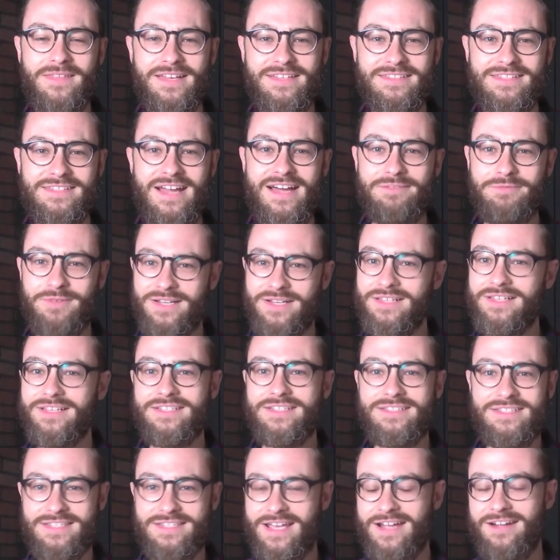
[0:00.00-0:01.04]
it's not really
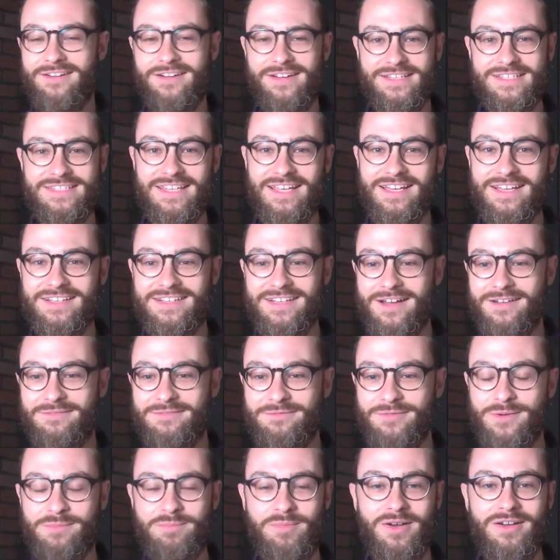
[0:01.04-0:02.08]
as scary as like a
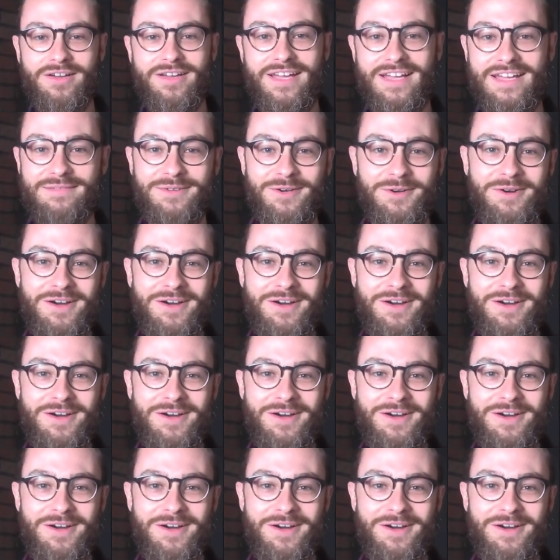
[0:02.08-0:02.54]
football game or